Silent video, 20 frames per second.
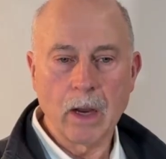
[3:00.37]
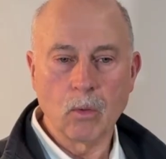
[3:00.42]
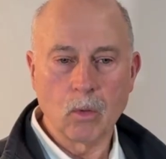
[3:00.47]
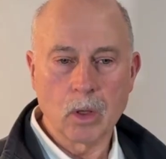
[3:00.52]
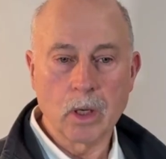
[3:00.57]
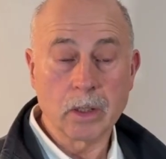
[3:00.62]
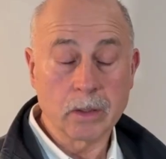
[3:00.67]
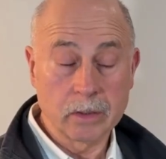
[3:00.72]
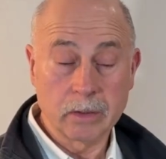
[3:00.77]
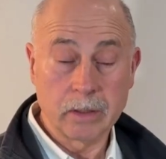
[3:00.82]

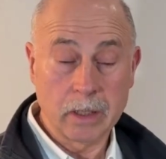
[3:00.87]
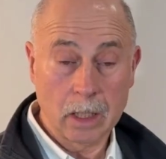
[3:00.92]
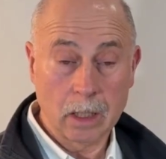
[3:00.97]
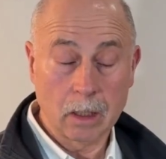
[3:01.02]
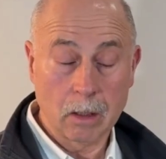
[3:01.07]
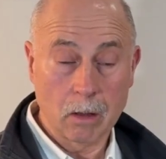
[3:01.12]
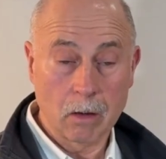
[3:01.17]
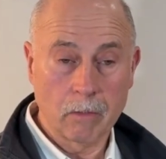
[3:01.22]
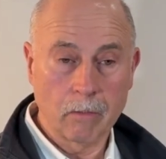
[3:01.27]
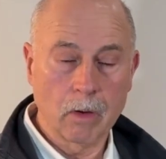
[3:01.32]
work, to take
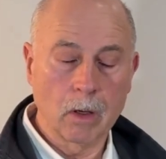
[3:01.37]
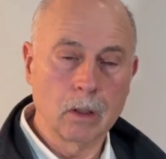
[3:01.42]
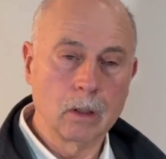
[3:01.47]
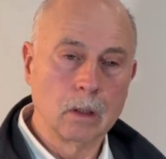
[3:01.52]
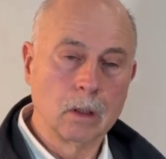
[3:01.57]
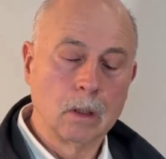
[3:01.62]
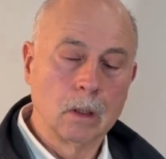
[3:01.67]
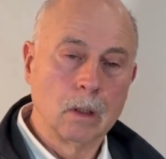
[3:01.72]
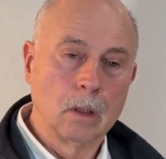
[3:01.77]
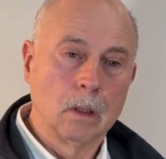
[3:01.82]
care of it.
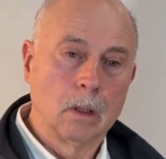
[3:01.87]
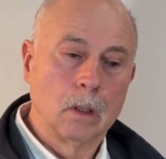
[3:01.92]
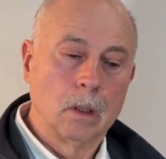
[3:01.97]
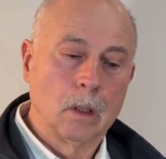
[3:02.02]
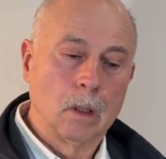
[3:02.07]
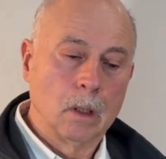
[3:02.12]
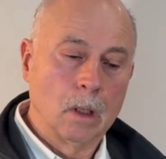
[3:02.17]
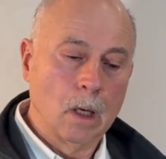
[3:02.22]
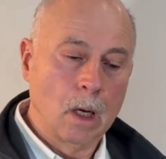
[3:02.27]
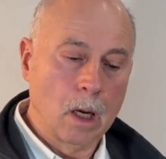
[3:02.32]

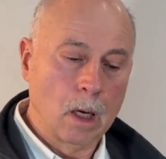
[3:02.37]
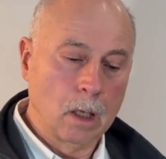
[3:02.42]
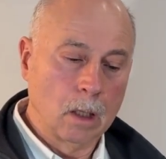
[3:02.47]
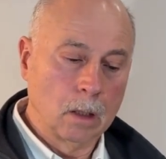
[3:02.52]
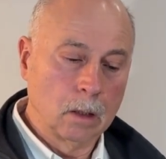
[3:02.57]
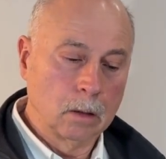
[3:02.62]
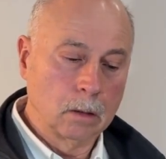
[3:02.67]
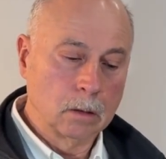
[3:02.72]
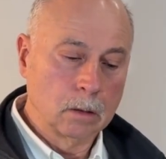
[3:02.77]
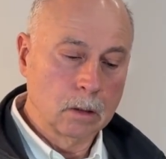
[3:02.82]

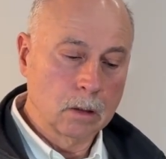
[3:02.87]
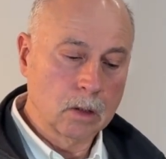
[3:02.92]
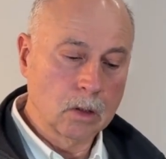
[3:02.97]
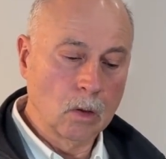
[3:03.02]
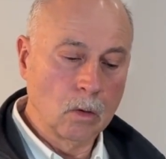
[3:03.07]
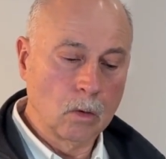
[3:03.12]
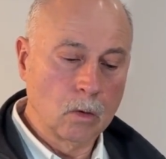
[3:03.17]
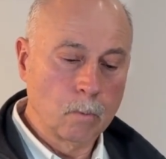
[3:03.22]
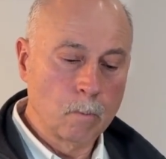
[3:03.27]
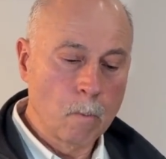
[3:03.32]

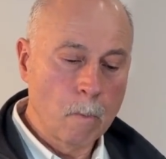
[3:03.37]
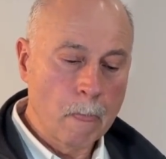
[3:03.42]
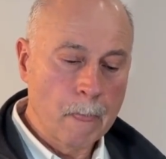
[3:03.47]
So